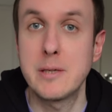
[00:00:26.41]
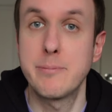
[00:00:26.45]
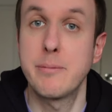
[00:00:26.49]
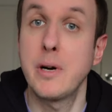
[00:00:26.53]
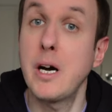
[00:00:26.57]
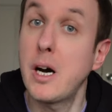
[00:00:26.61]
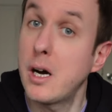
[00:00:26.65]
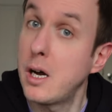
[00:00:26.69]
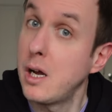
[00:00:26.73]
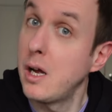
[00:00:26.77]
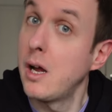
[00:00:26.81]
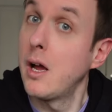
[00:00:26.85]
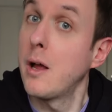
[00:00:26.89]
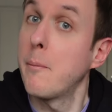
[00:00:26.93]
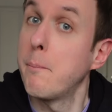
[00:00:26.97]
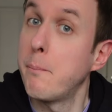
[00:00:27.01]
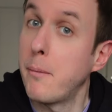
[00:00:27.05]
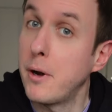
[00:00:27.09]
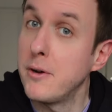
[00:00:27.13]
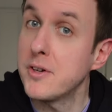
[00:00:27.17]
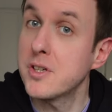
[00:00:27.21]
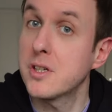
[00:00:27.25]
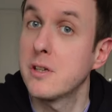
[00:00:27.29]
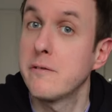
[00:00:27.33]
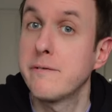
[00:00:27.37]
But
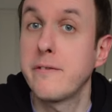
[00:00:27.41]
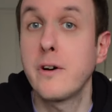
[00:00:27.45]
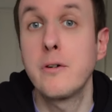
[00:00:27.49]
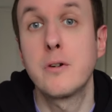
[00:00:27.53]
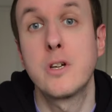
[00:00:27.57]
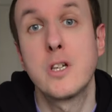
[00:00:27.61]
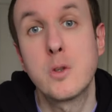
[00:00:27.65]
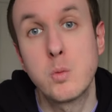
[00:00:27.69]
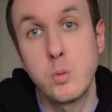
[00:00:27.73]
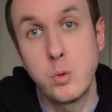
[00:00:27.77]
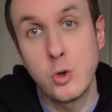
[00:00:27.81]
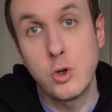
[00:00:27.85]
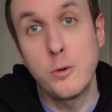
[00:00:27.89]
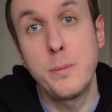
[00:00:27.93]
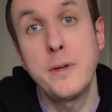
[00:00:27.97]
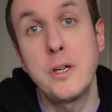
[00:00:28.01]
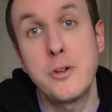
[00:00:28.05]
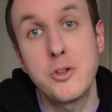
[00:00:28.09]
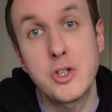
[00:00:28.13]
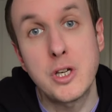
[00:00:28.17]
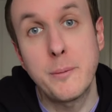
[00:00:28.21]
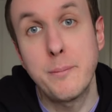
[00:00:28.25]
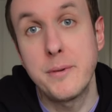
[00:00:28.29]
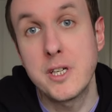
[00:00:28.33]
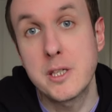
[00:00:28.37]
most of the focus will be
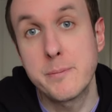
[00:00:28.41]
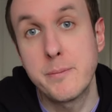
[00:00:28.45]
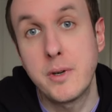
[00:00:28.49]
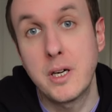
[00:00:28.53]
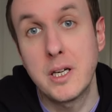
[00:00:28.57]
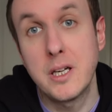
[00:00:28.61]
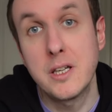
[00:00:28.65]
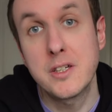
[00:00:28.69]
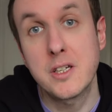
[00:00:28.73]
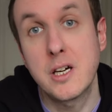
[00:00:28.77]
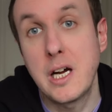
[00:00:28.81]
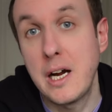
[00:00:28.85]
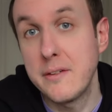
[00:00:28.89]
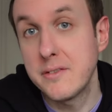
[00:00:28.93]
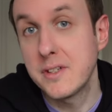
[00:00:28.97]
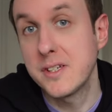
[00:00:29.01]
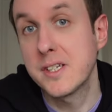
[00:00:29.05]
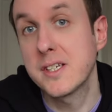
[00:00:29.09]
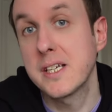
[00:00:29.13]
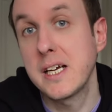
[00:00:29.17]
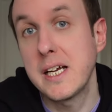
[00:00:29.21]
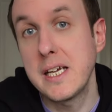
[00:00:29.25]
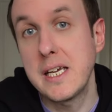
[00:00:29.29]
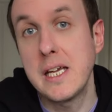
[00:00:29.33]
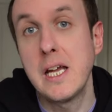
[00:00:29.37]
on jumping spiders, I have to
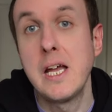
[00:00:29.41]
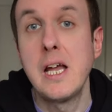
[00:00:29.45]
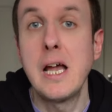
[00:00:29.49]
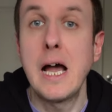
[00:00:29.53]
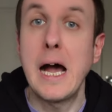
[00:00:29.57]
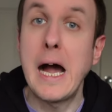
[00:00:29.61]
say.